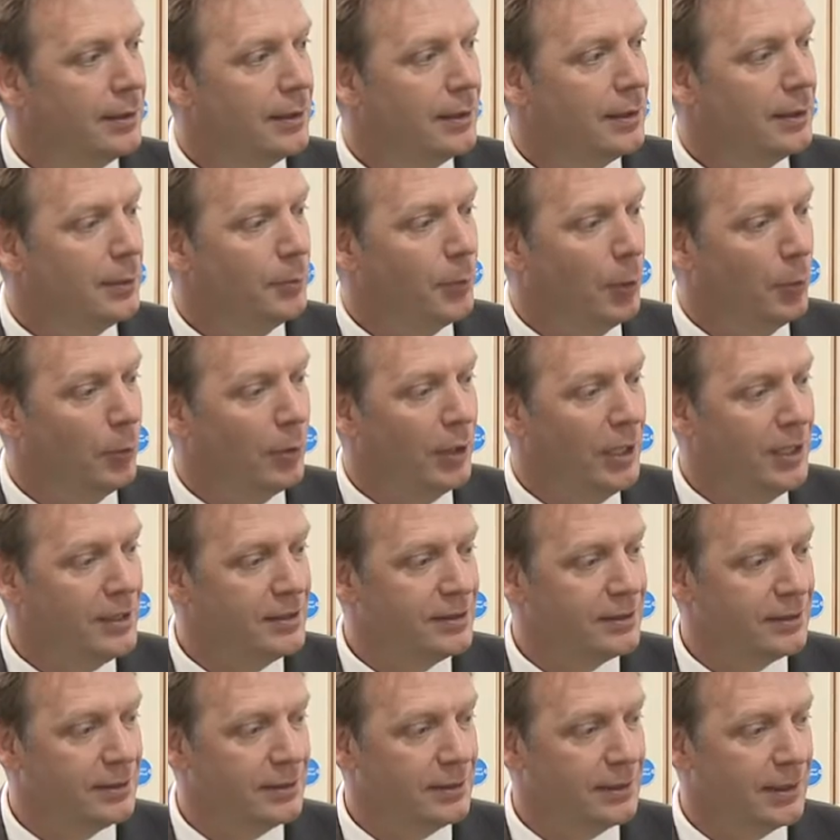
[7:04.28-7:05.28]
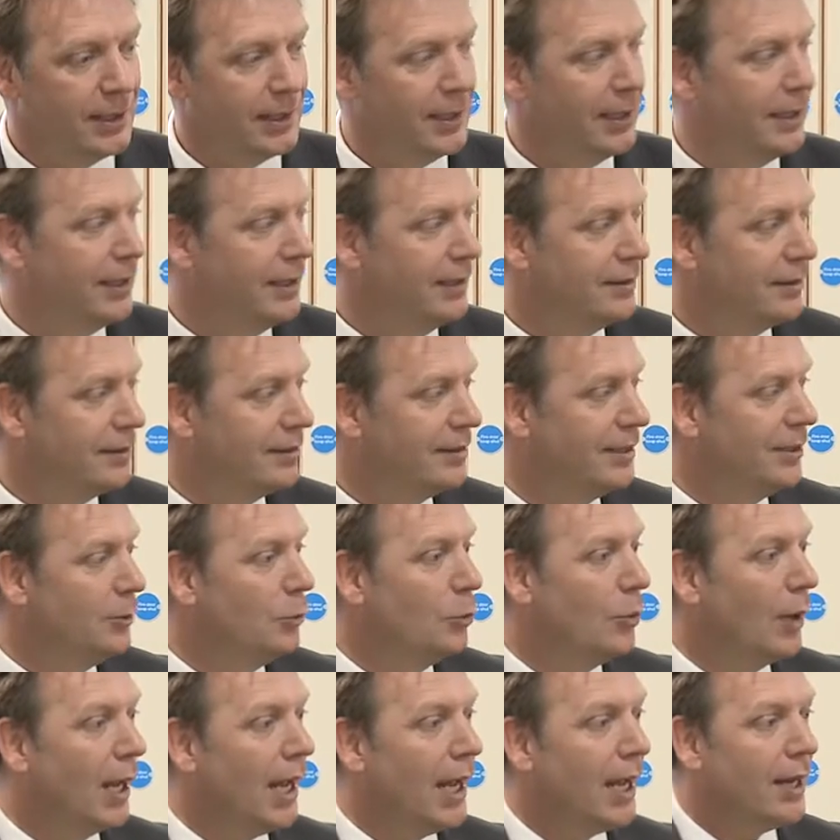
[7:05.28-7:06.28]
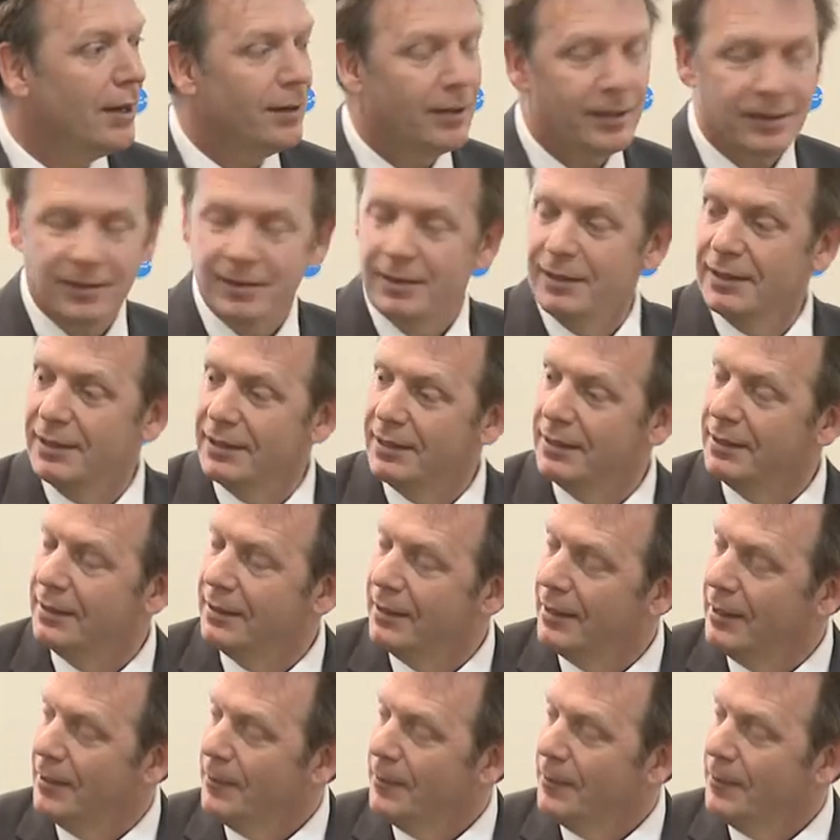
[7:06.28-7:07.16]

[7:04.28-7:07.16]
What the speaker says: the population and I need to see where is the